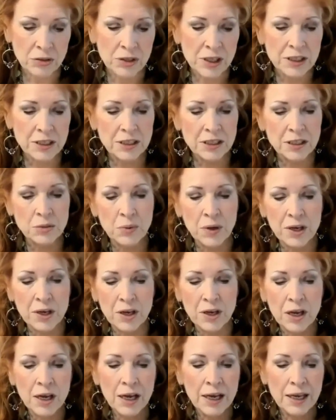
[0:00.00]
So this is
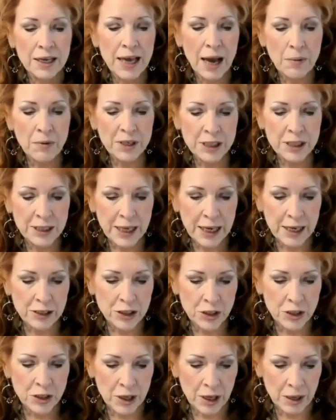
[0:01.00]
what Yahweh is
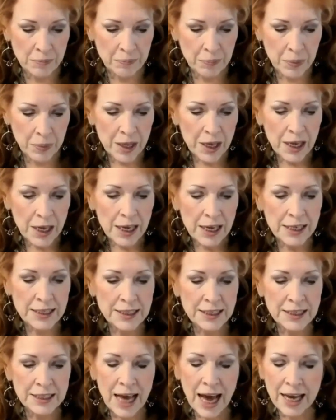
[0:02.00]
saying to him.
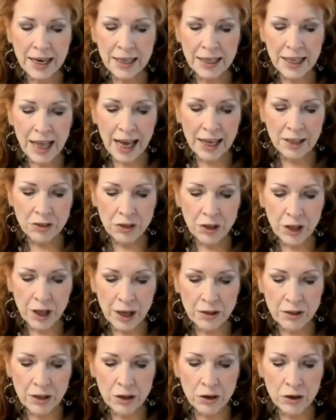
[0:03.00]
It's not a light
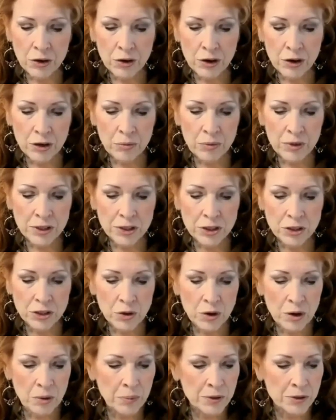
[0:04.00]
thing that you're going to
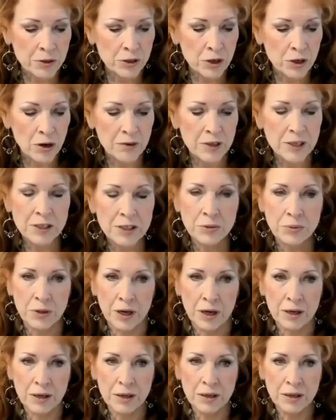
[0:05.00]
restore and preserve
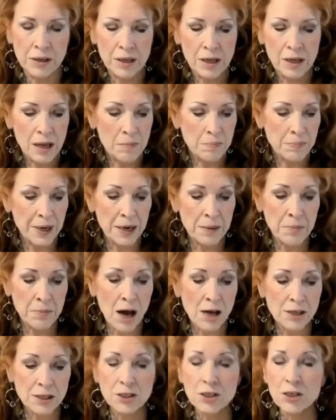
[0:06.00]
Israel, but I'm
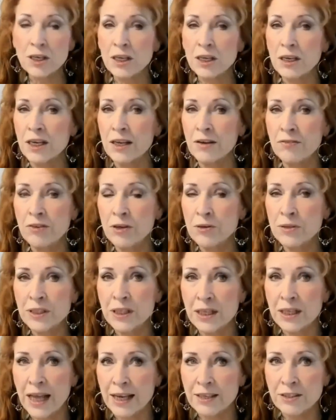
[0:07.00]
also going to give you
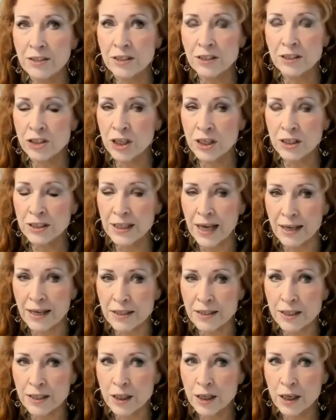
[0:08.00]
as a light to the Gentiles.
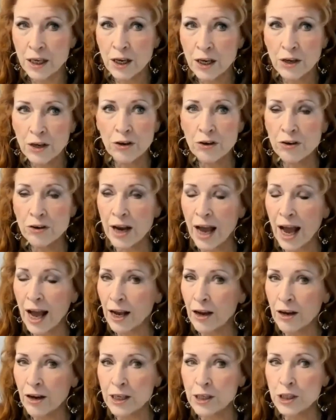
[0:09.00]
You're
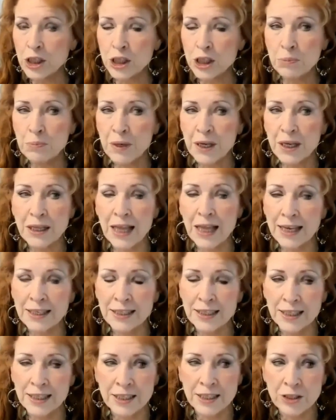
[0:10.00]
not going to just be a
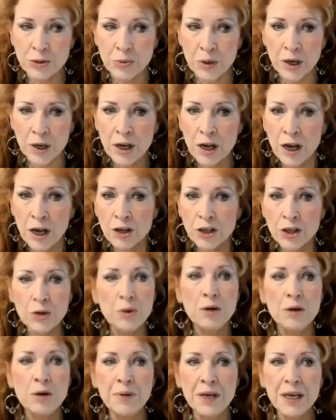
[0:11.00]
light to Israel.
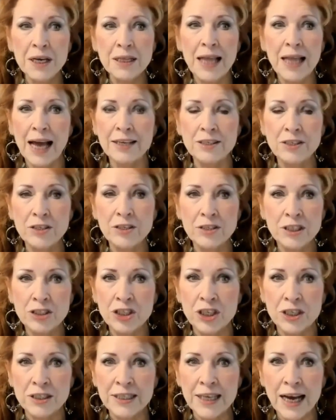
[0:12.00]
You will be a light to the
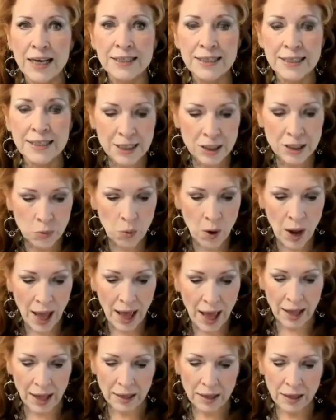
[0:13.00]
Gentiles as
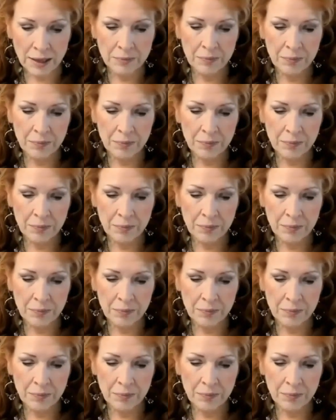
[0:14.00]
well.